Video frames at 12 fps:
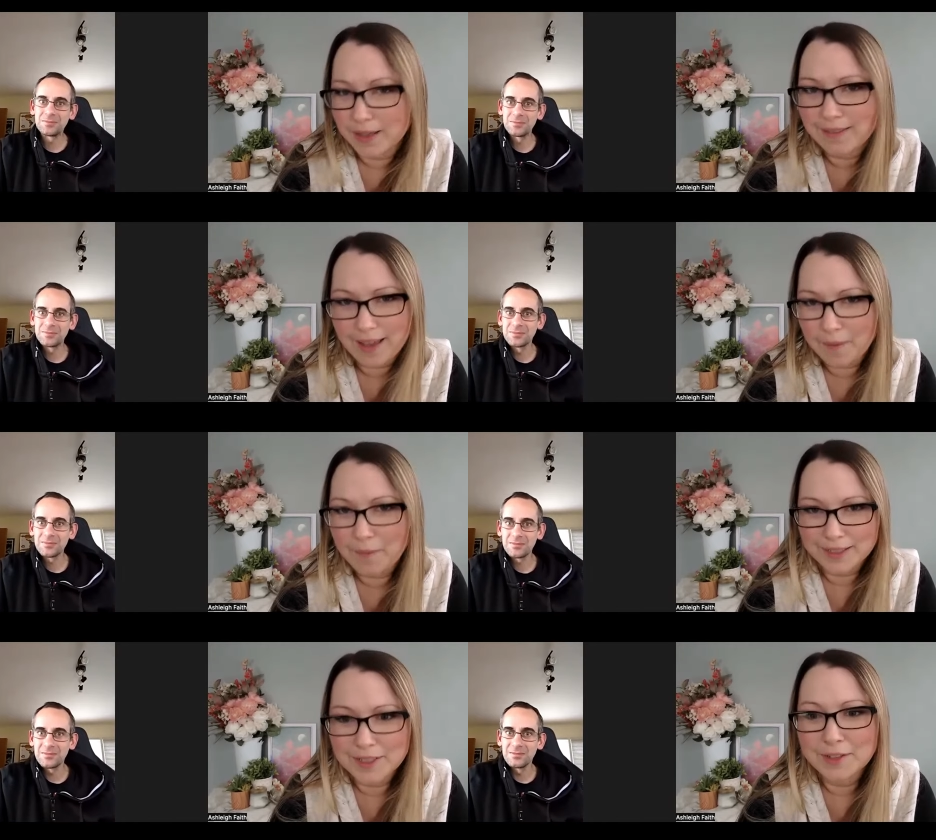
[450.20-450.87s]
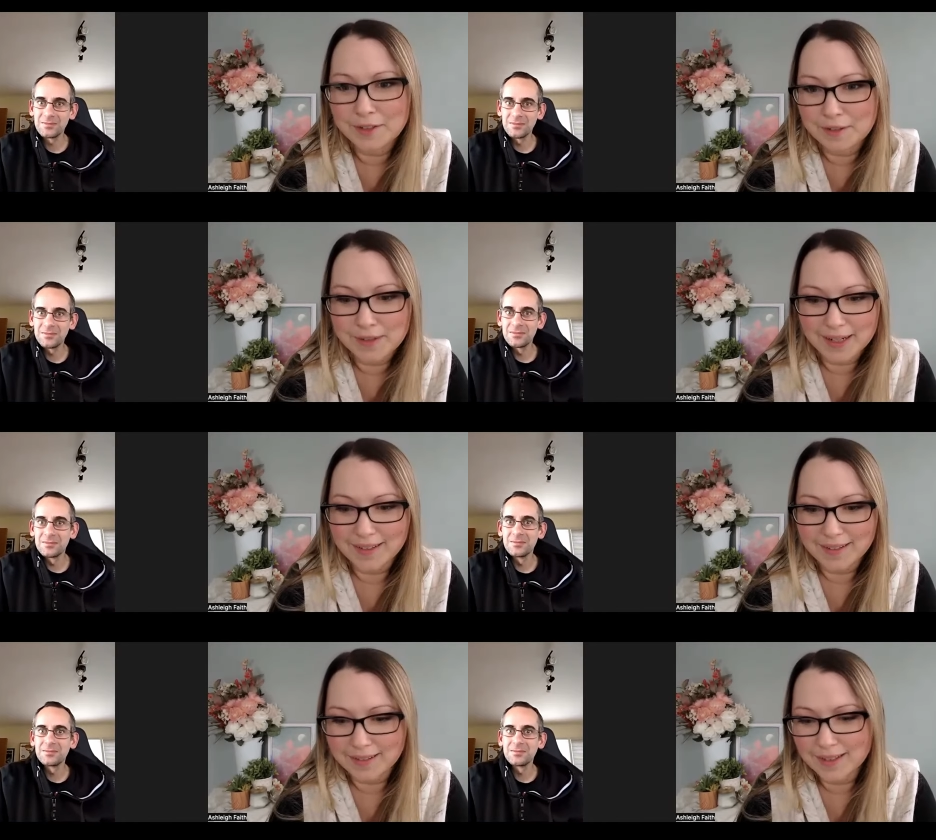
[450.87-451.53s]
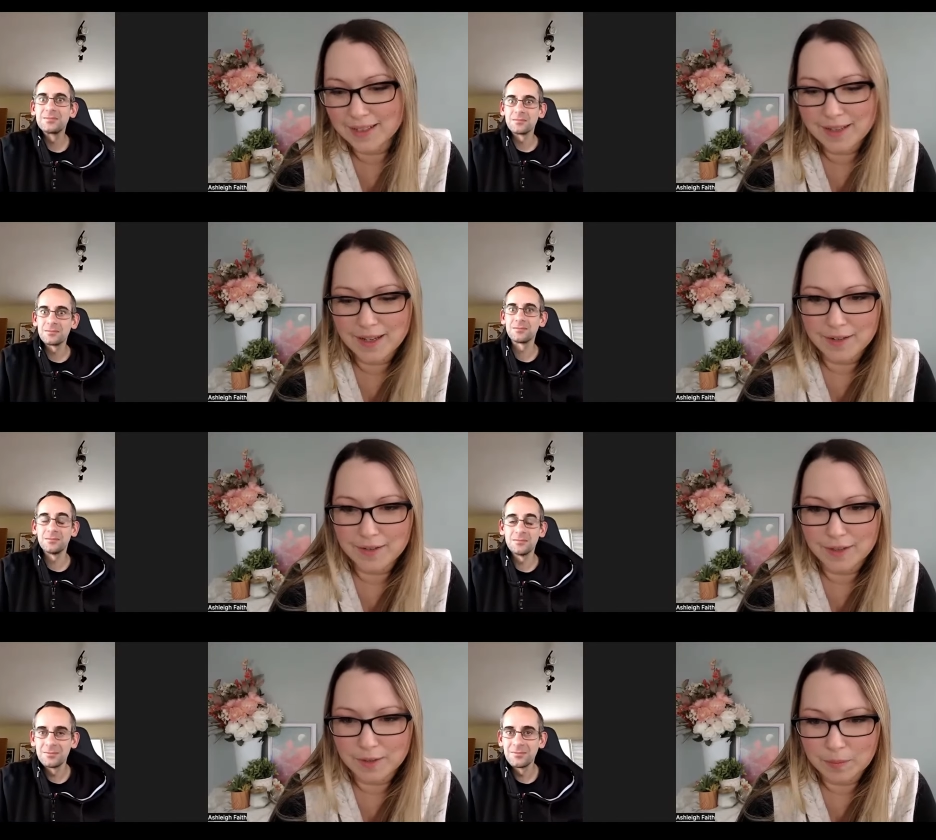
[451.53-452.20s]
Speaker 1: it that way too, right? Like that's
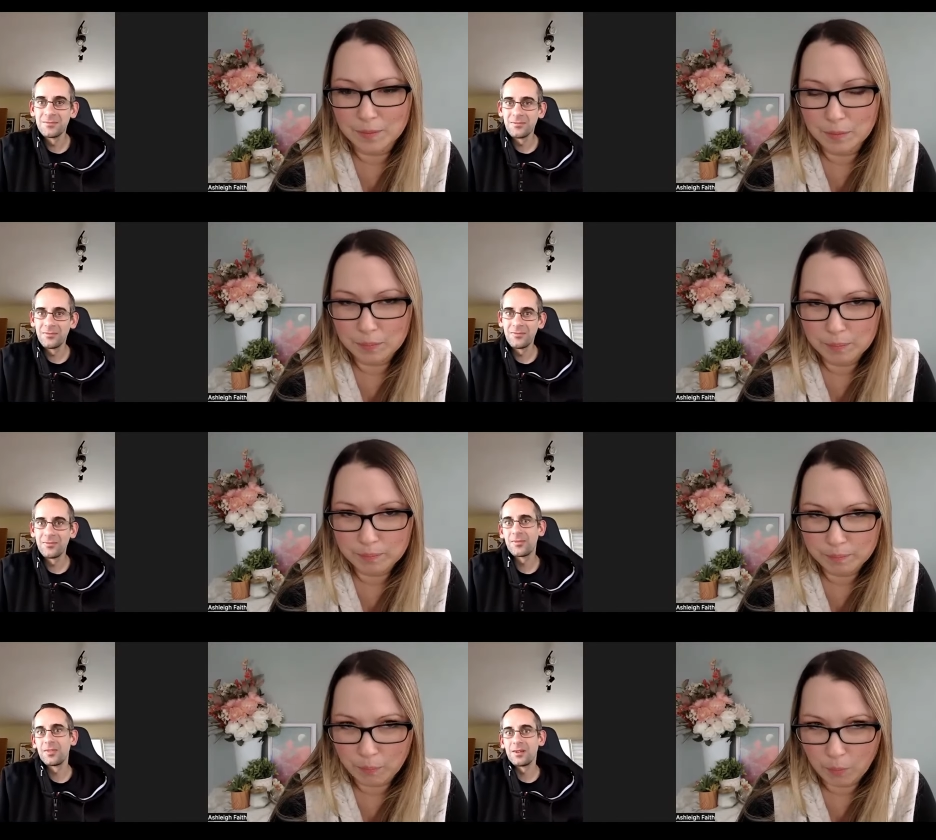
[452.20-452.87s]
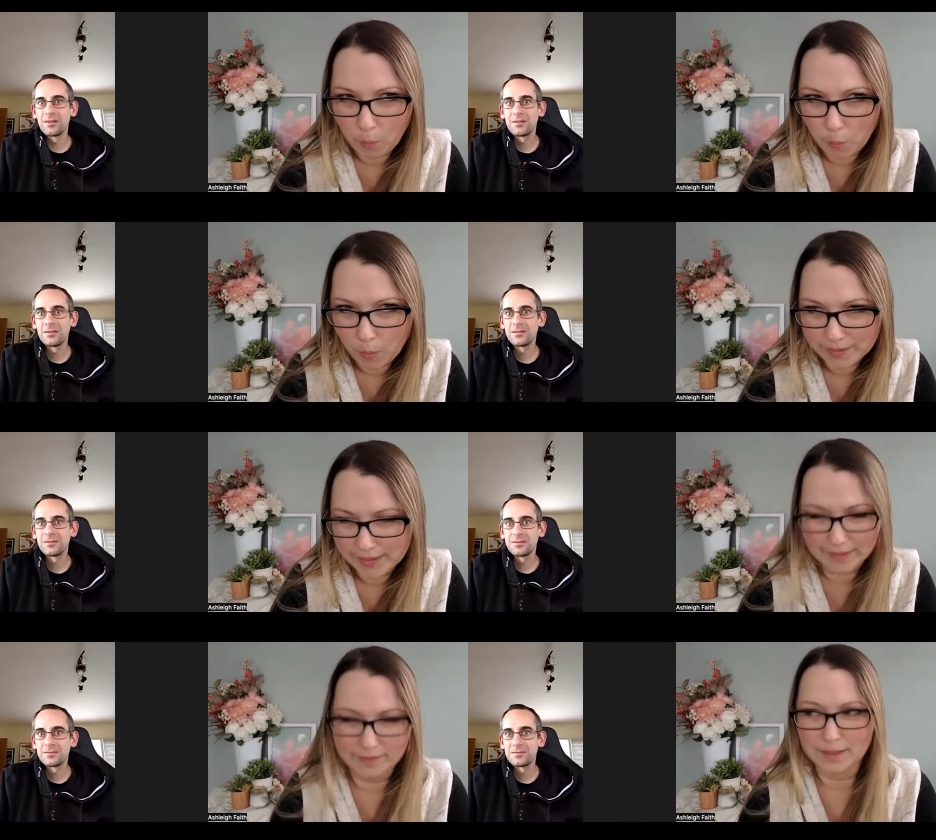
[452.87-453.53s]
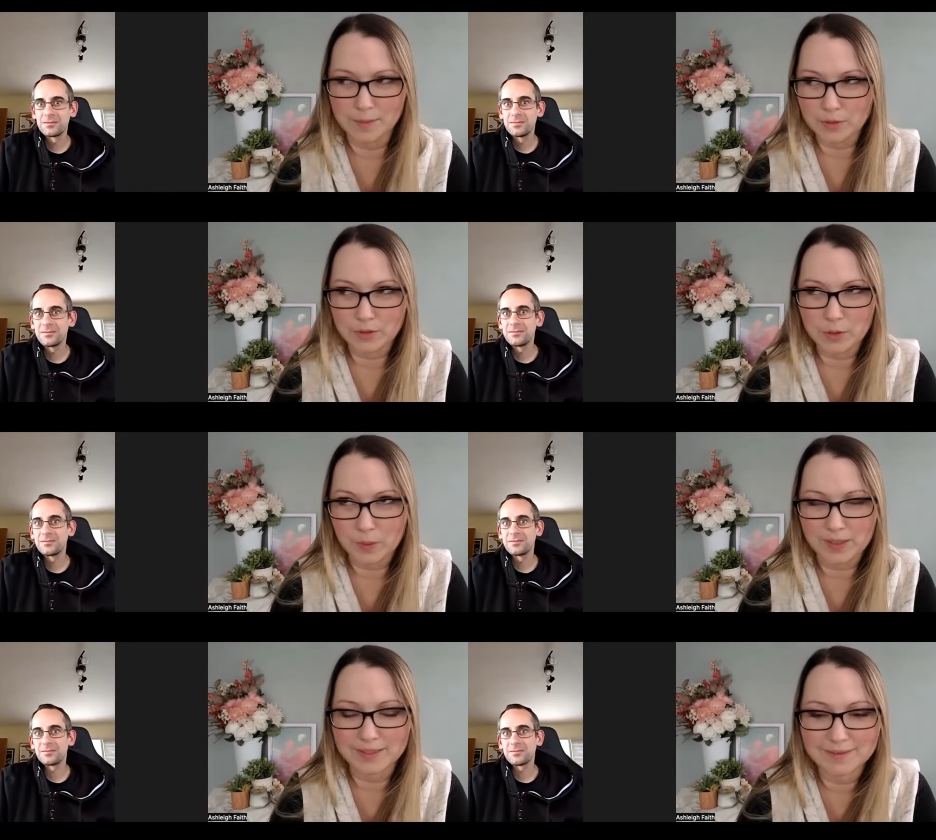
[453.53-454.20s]
kind of mm-hmm. the what the LLM is
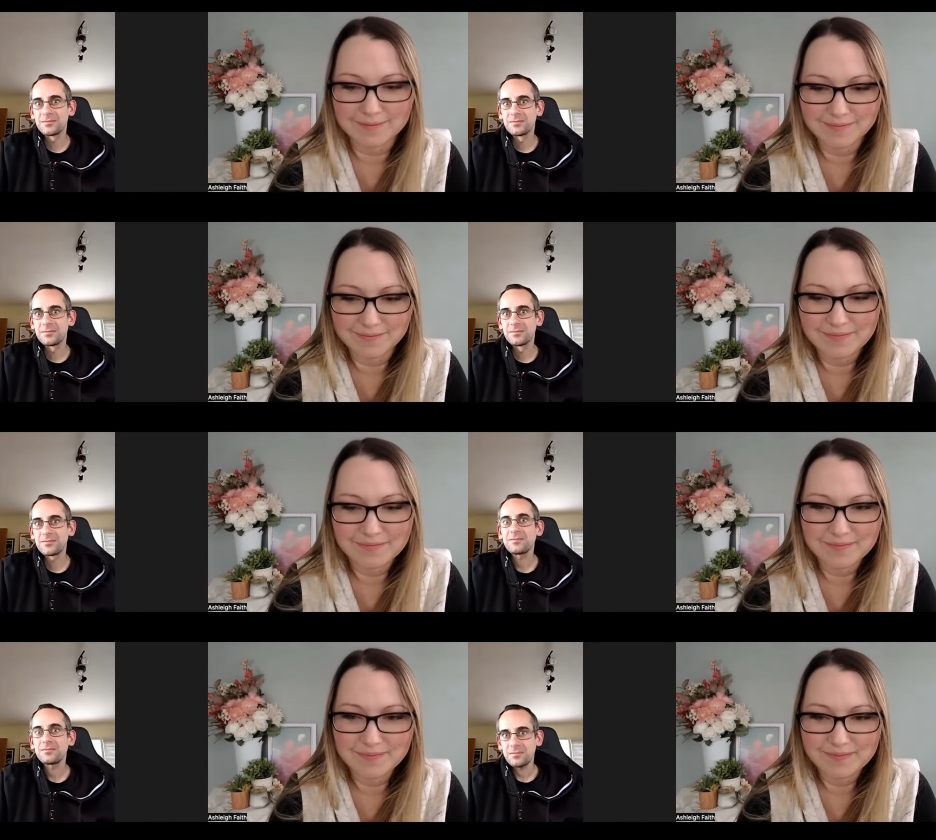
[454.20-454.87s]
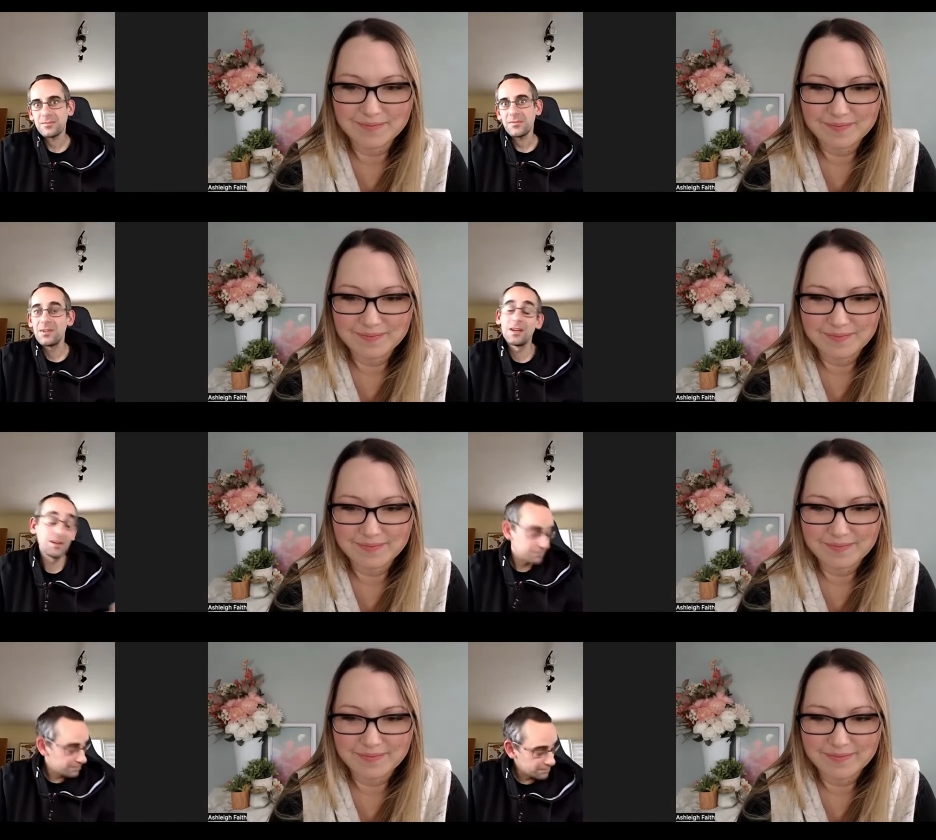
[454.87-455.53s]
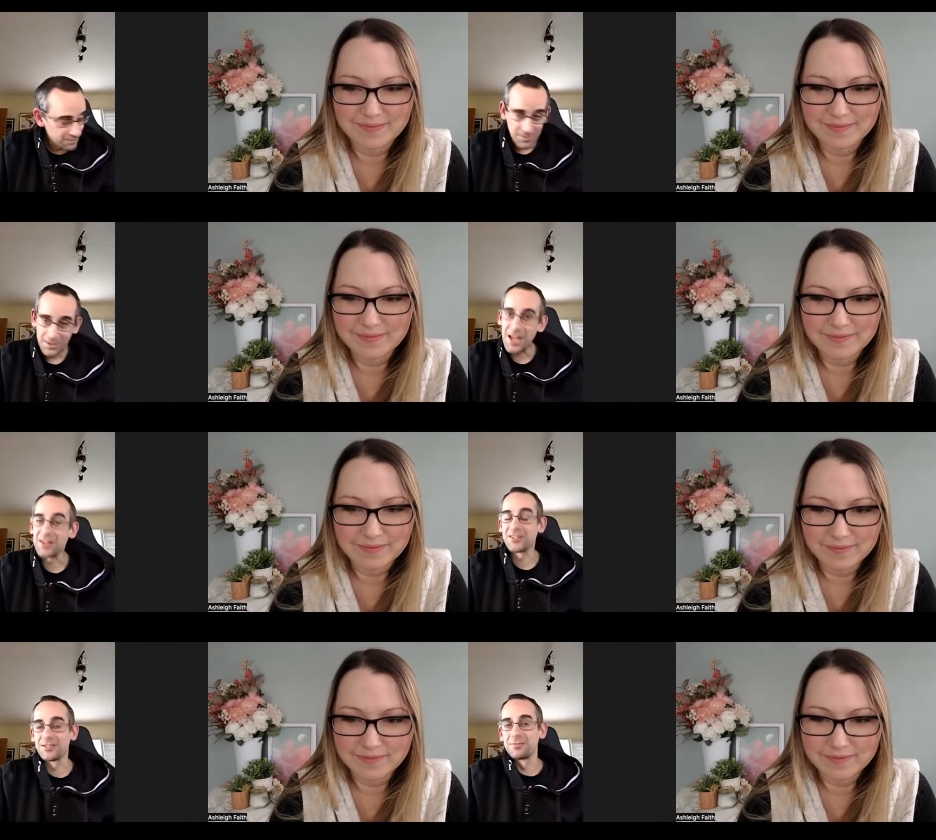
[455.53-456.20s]
doing.
Speaker 2: It,
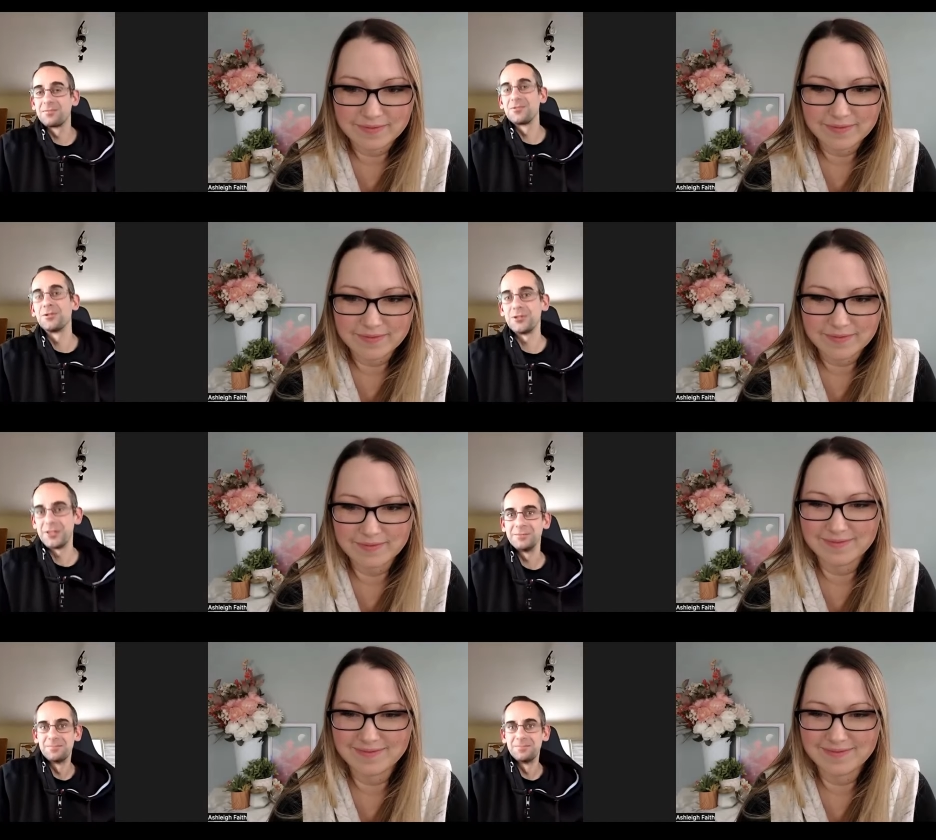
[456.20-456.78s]
yes, totally.